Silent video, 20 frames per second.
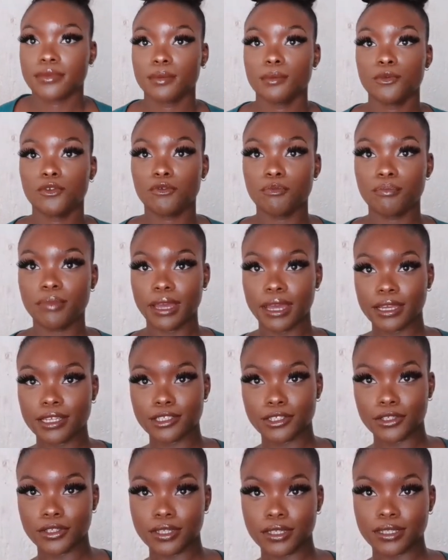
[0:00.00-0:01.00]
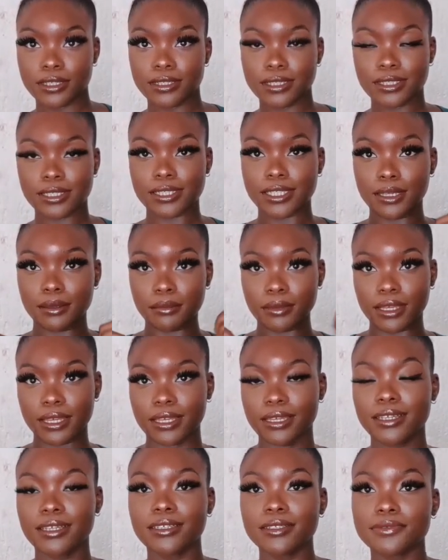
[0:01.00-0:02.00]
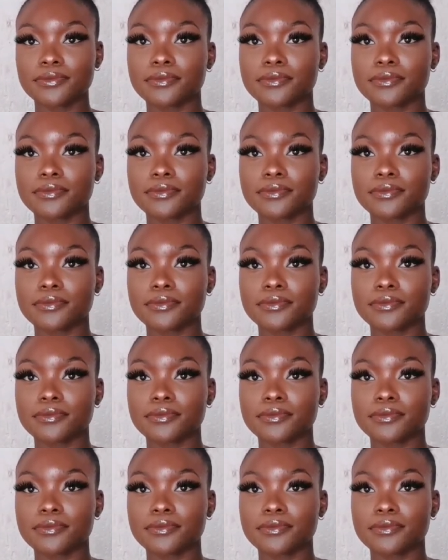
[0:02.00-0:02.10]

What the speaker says: Move back so you can see me.